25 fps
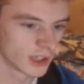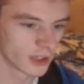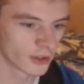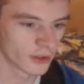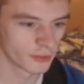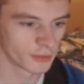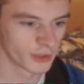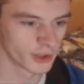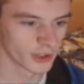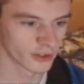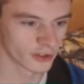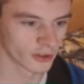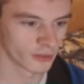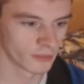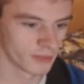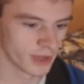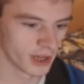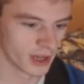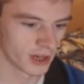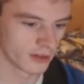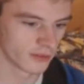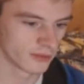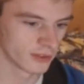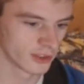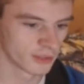I could pick something
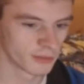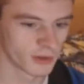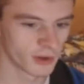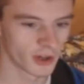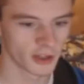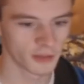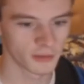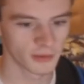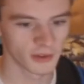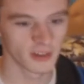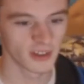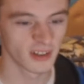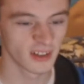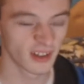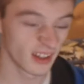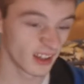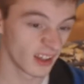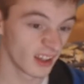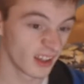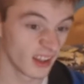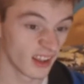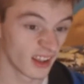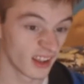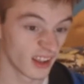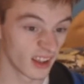better for the spots, but
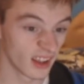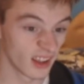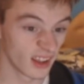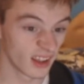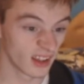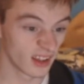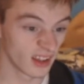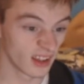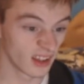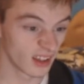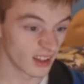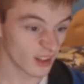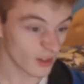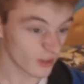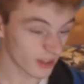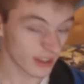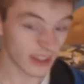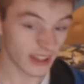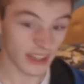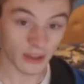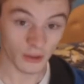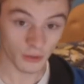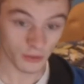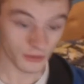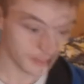okay,
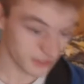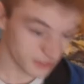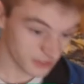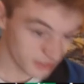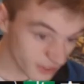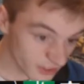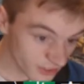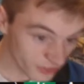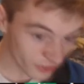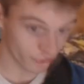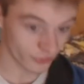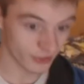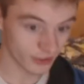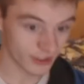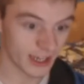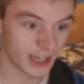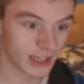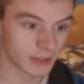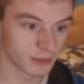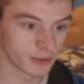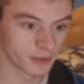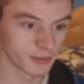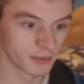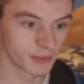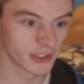there's the three
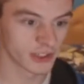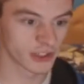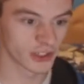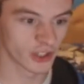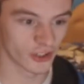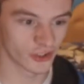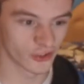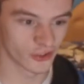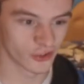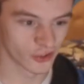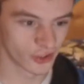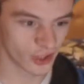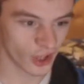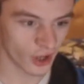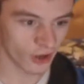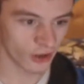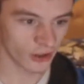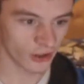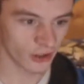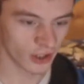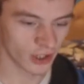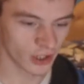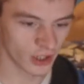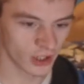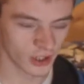animals mixed. You got your
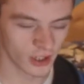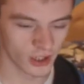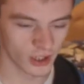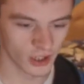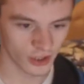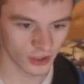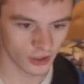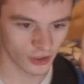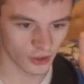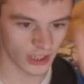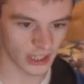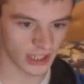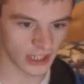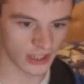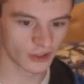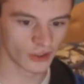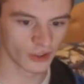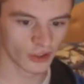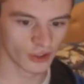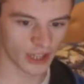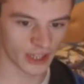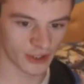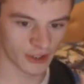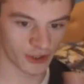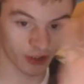dog, your
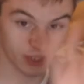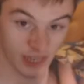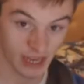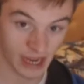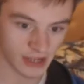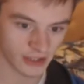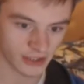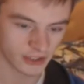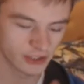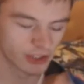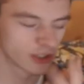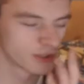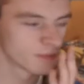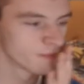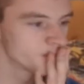eagle, and your cat.